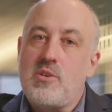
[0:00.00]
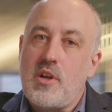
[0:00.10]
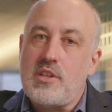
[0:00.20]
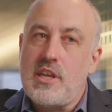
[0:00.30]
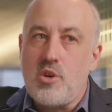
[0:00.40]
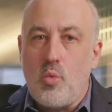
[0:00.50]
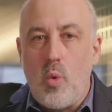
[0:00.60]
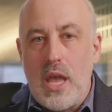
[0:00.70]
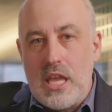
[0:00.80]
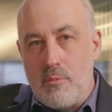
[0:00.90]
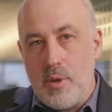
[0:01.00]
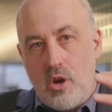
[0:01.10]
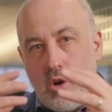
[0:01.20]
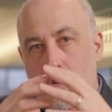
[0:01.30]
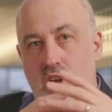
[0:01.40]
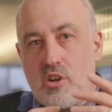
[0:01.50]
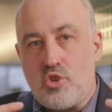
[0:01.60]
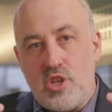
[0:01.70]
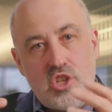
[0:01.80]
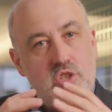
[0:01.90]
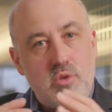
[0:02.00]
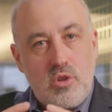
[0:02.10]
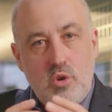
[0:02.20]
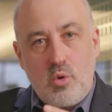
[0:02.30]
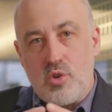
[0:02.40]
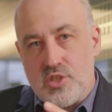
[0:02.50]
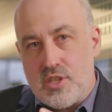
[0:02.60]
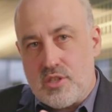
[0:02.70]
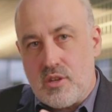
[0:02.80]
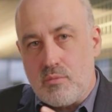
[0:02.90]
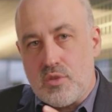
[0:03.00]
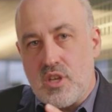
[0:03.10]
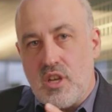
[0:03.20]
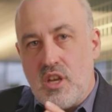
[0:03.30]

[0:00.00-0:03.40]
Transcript: of our data way beyond our traditional core systems